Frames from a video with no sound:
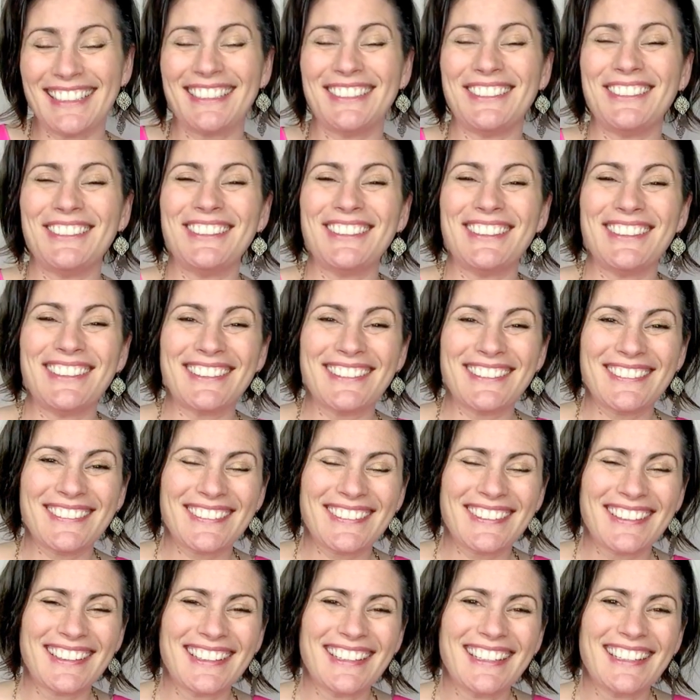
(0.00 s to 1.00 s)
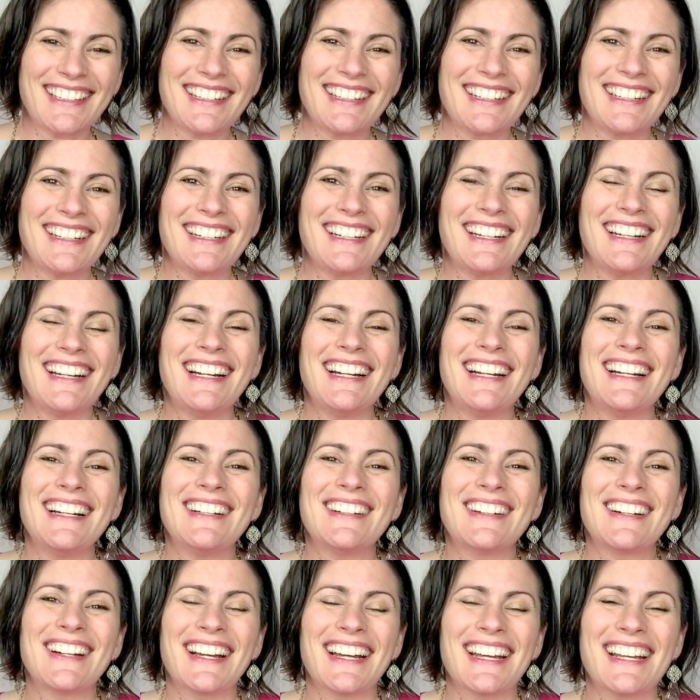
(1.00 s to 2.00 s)
Cool.
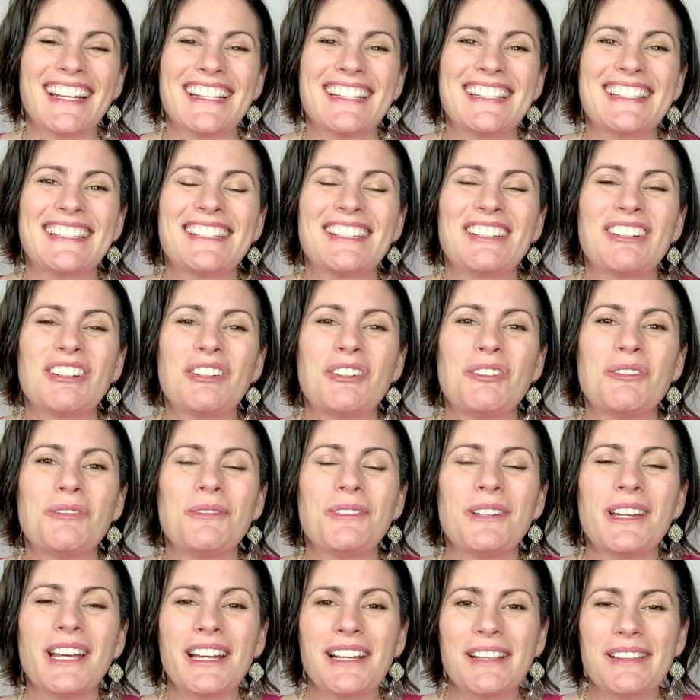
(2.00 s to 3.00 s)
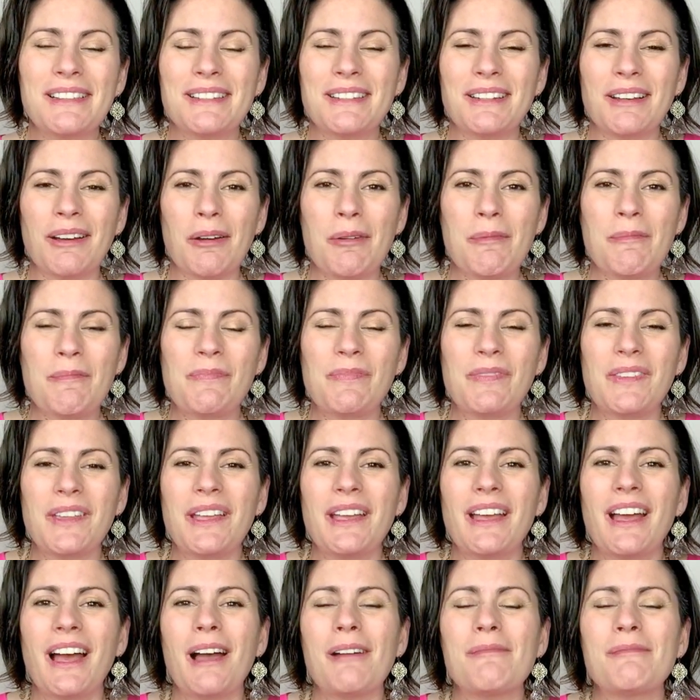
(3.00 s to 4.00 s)
Okay, so next up,
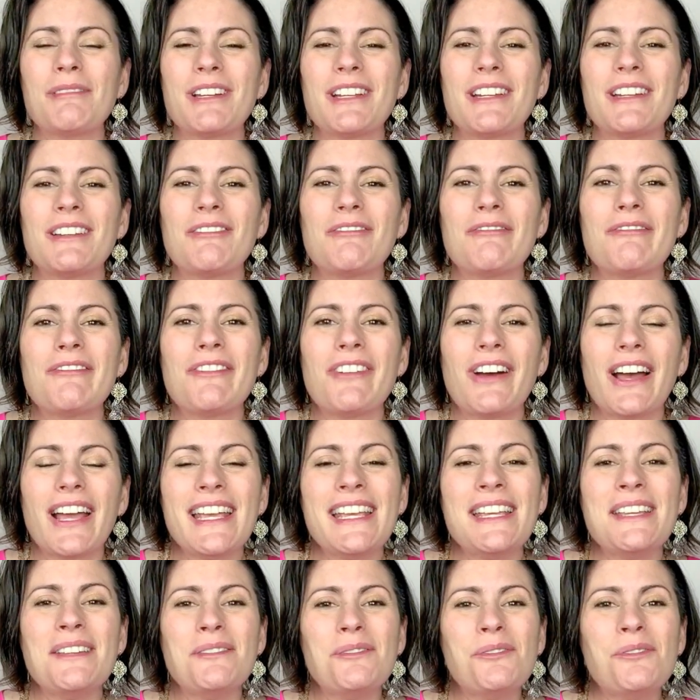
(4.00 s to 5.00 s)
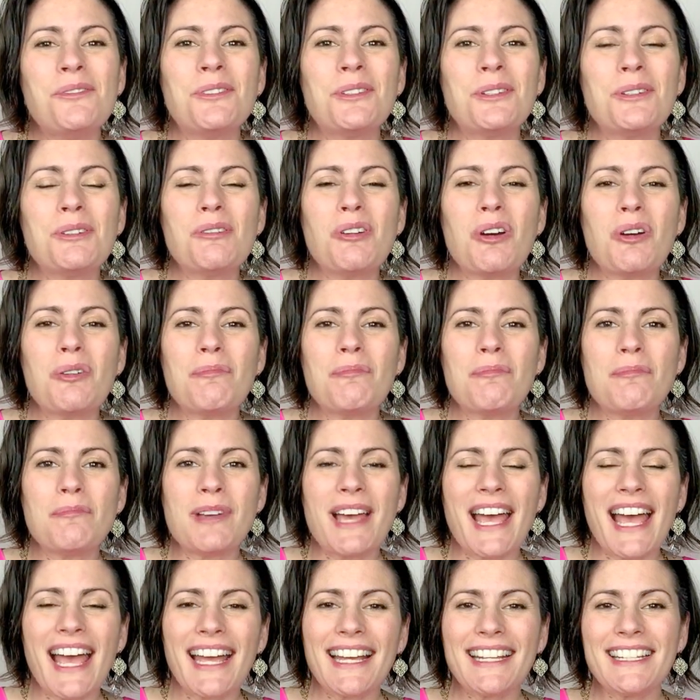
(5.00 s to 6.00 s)
I'm going to invite you to
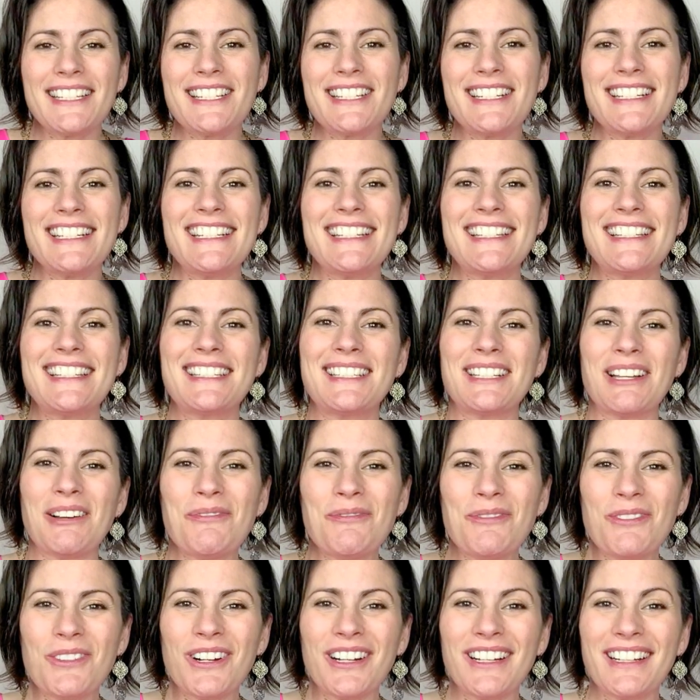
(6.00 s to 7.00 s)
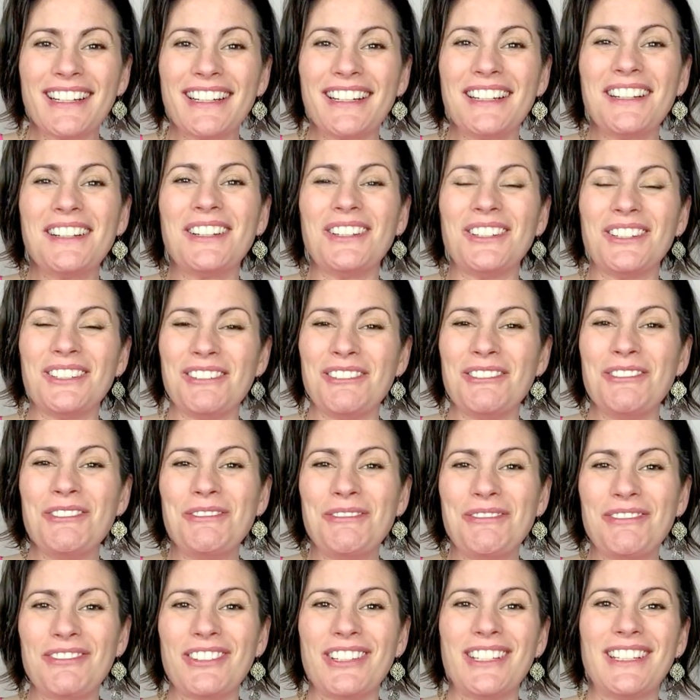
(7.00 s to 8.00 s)
imagine someone you
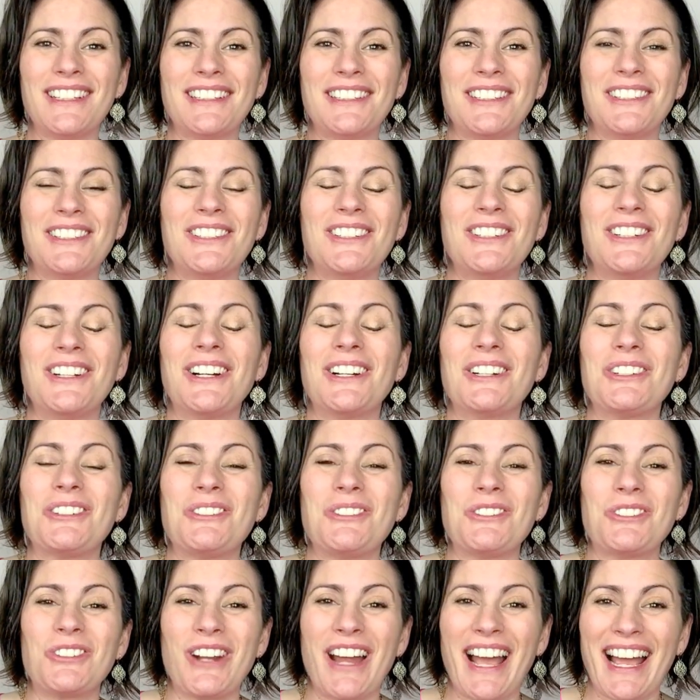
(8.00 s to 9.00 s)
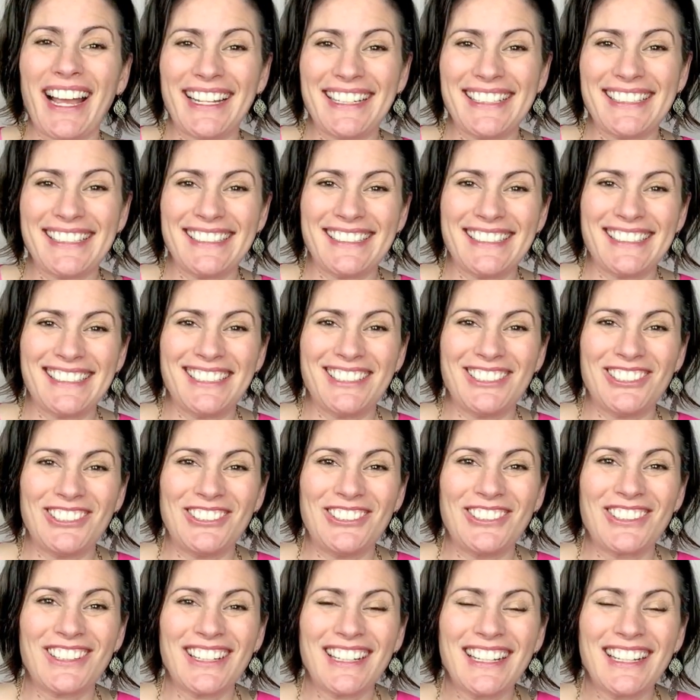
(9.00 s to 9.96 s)
feel attracted to.